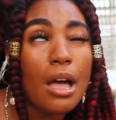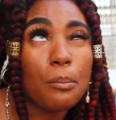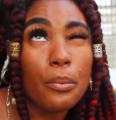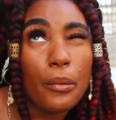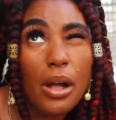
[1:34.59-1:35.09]

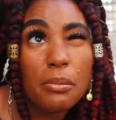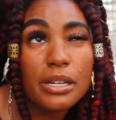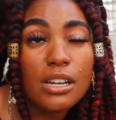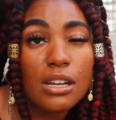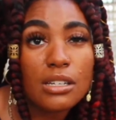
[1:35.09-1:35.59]
I'm
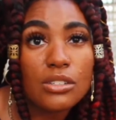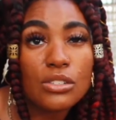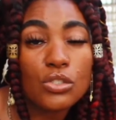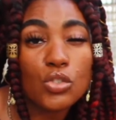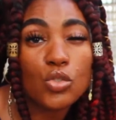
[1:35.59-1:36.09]
probably not gonna
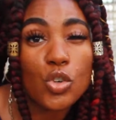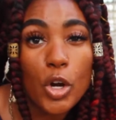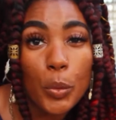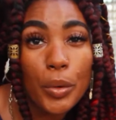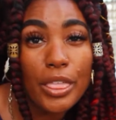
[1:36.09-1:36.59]

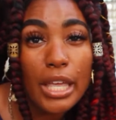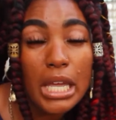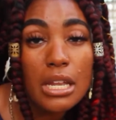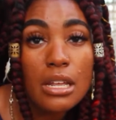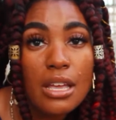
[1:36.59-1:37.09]
start with
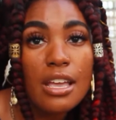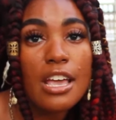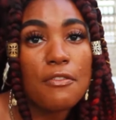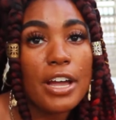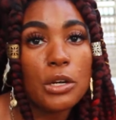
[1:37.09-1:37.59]
it.
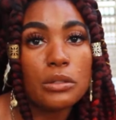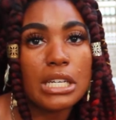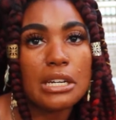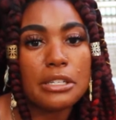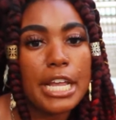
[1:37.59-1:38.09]
If I know
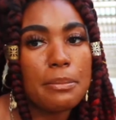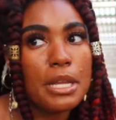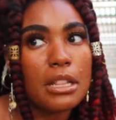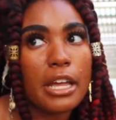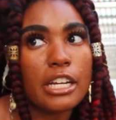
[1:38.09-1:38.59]
it's gonna take
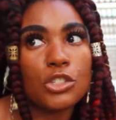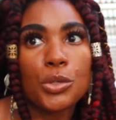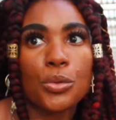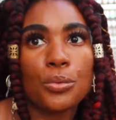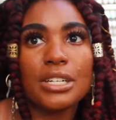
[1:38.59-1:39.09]
me like
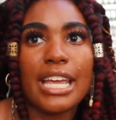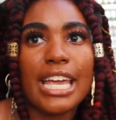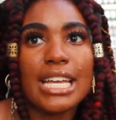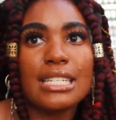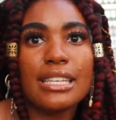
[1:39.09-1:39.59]
two, three
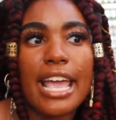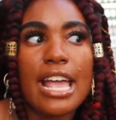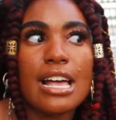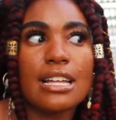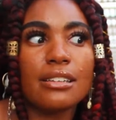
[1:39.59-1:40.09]
days
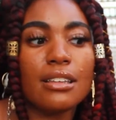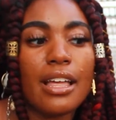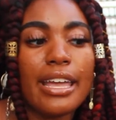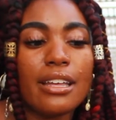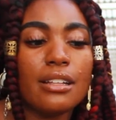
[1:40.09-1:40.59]
and
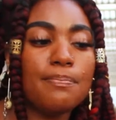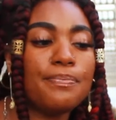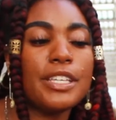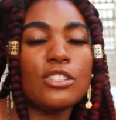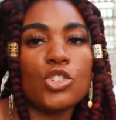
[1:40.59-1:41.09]
like
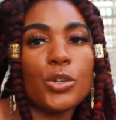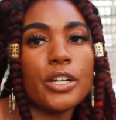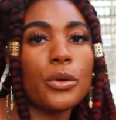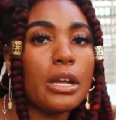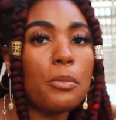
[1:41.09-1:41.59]
this
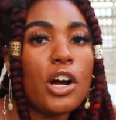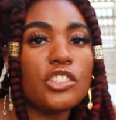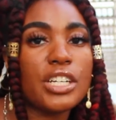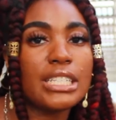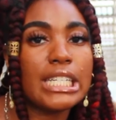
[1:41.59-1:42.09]
short, quick
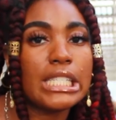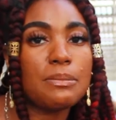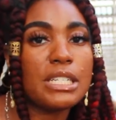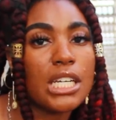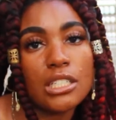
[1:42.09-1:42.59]
project needs
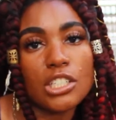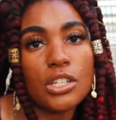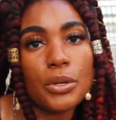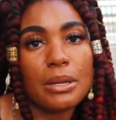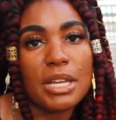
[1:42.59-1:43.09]
to be done,
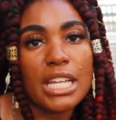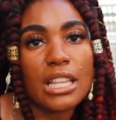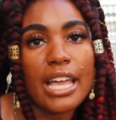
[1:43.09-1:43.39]
you know what I mean?